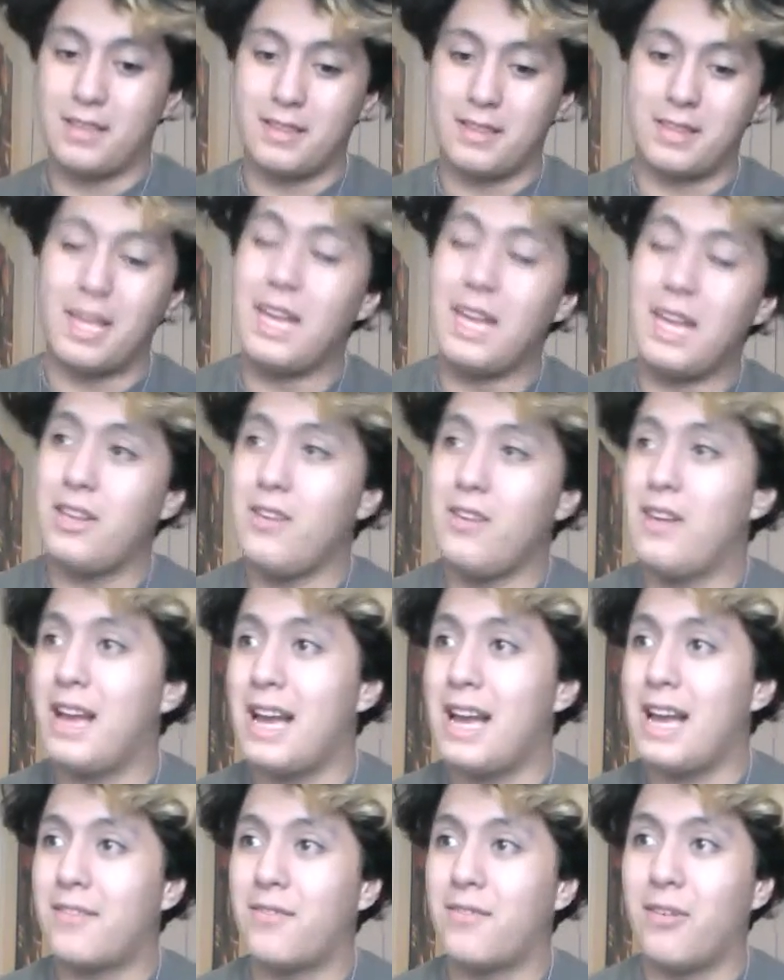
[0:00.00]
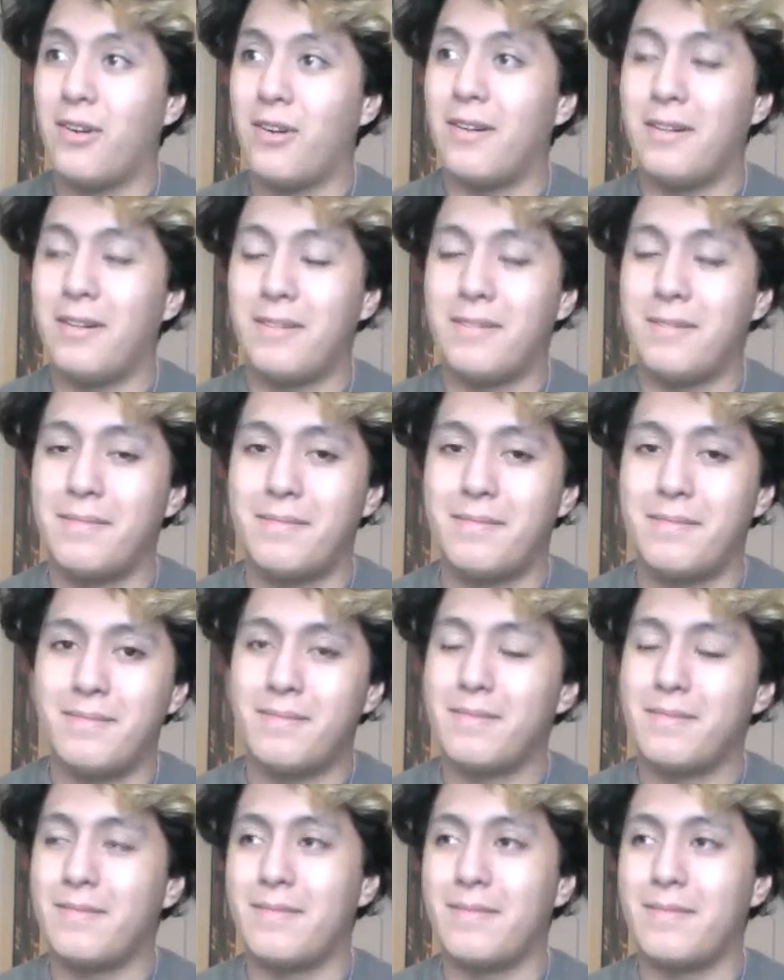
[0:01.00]
thank you guys for
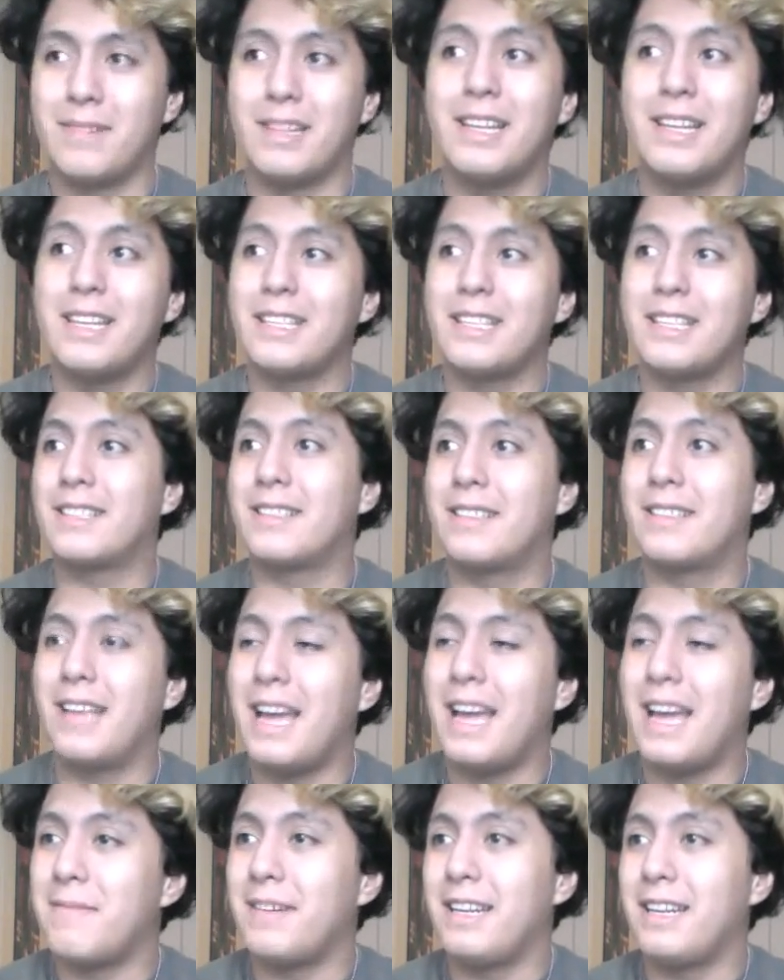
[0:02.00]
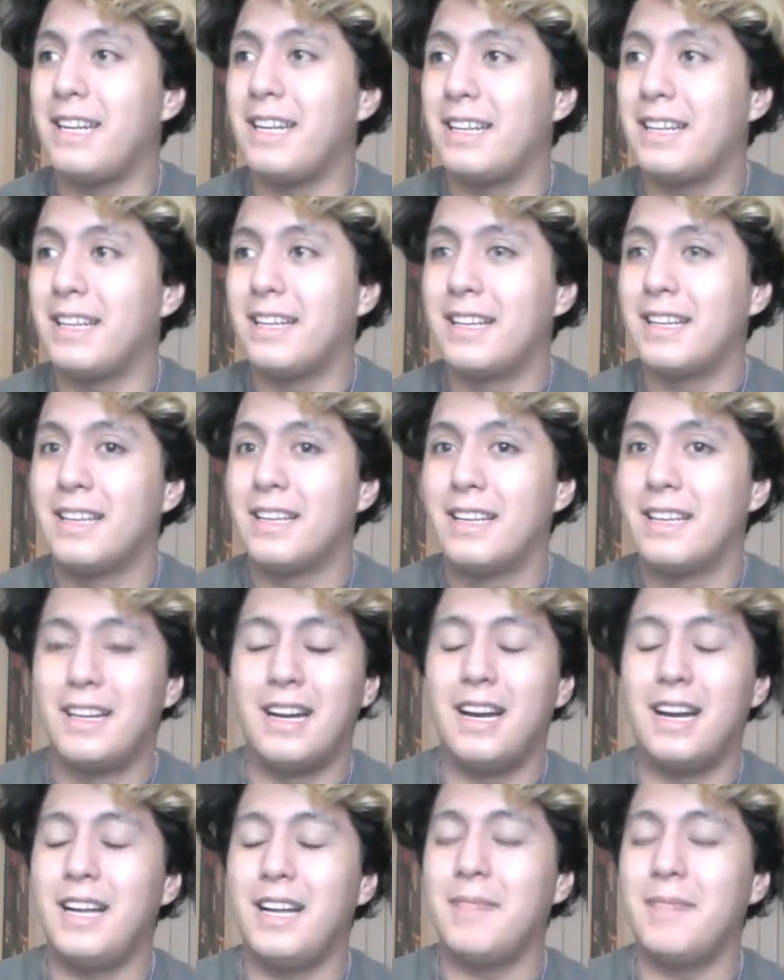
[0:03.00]
this happening?
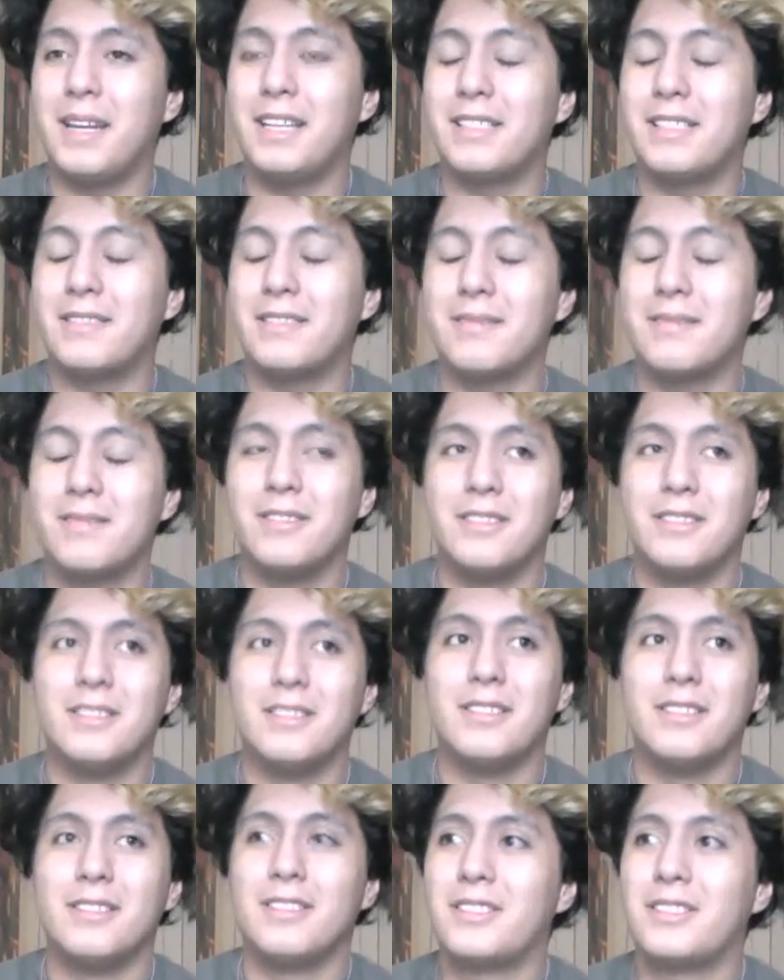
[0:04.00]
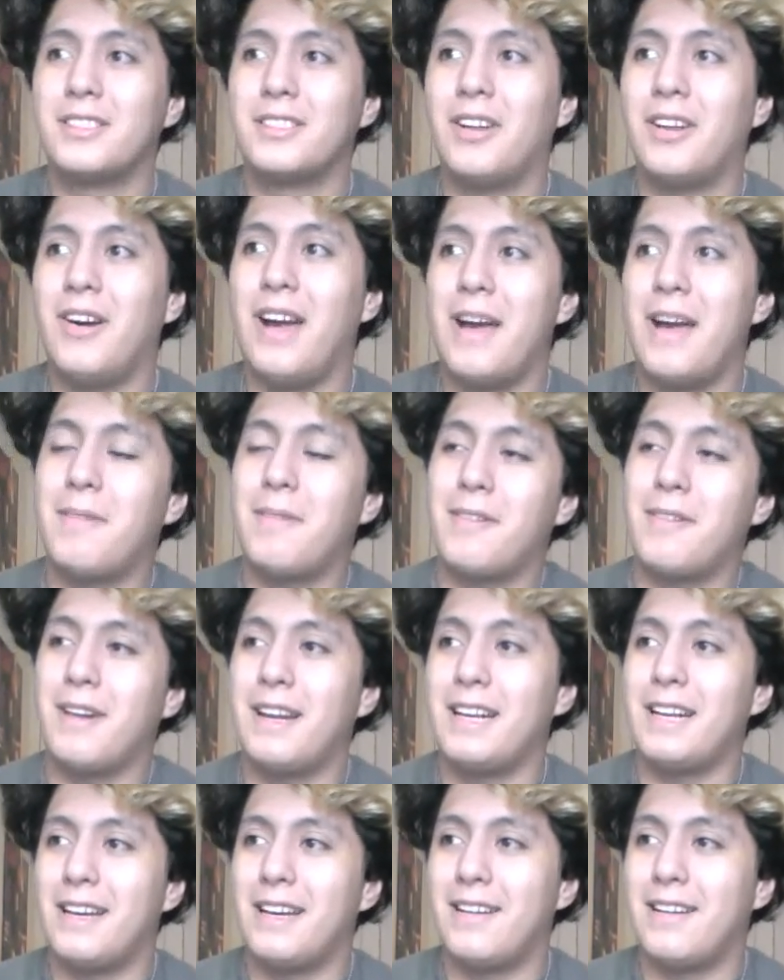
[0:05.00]
I am like so happy
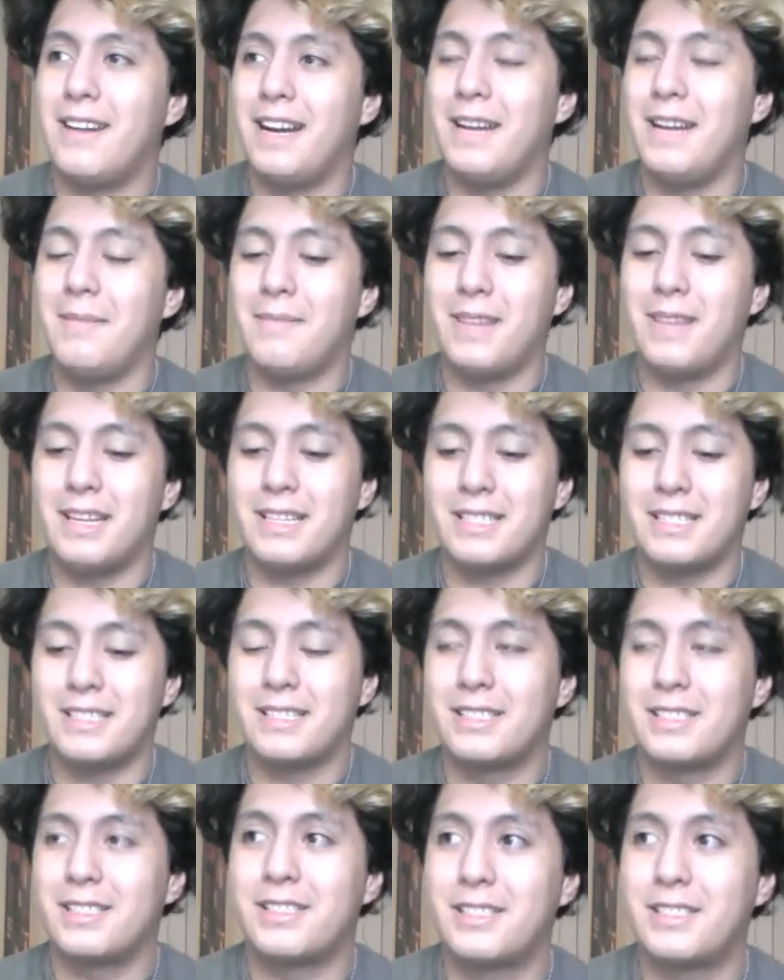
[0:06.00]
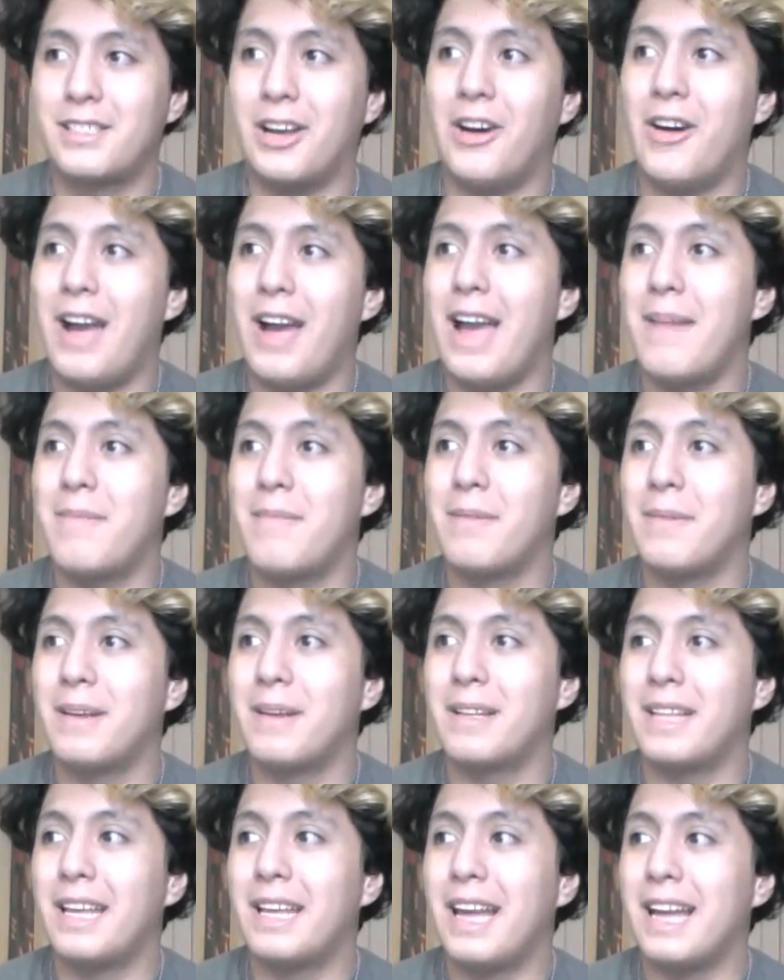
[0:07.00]
right now. I'm like so happy
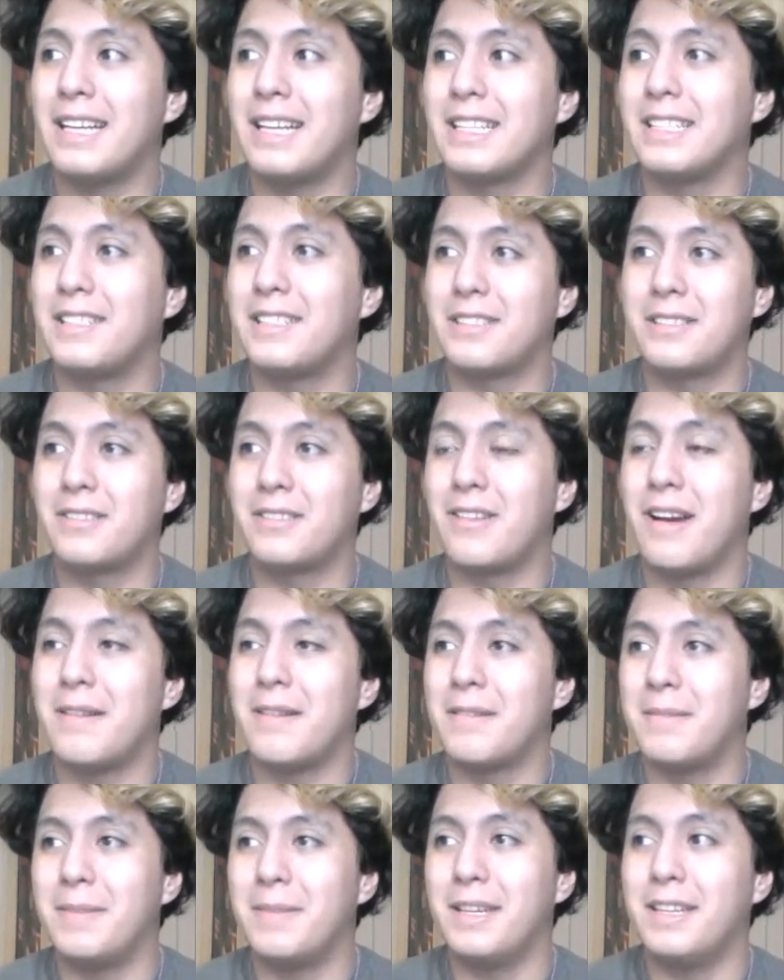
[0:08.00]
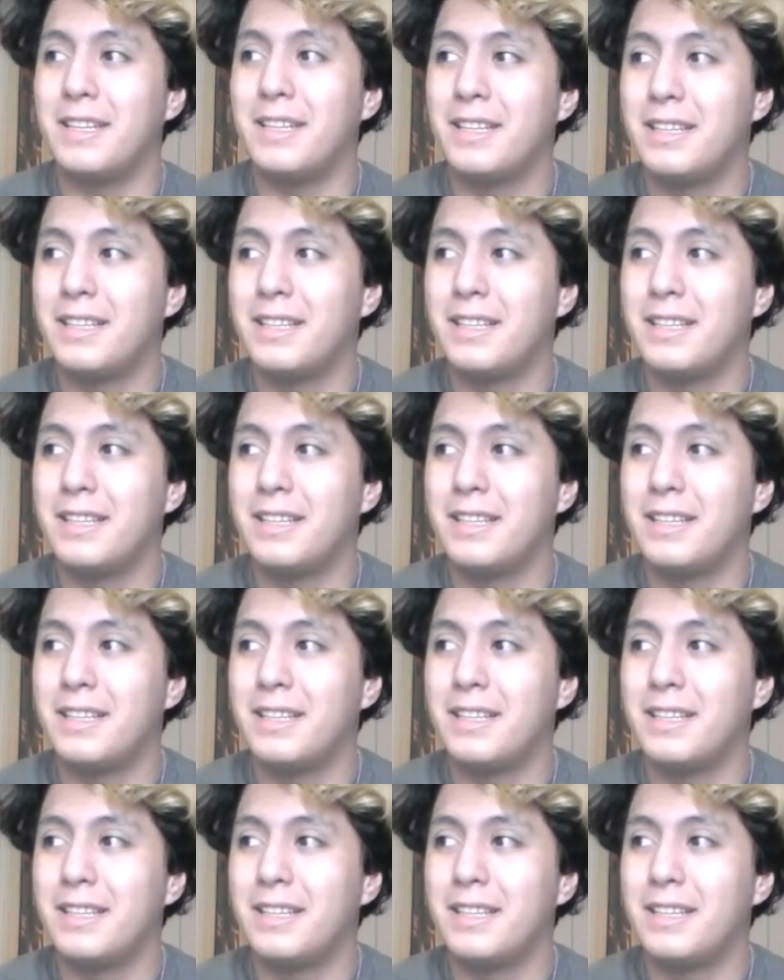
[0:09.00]
because they actually subscribed to me.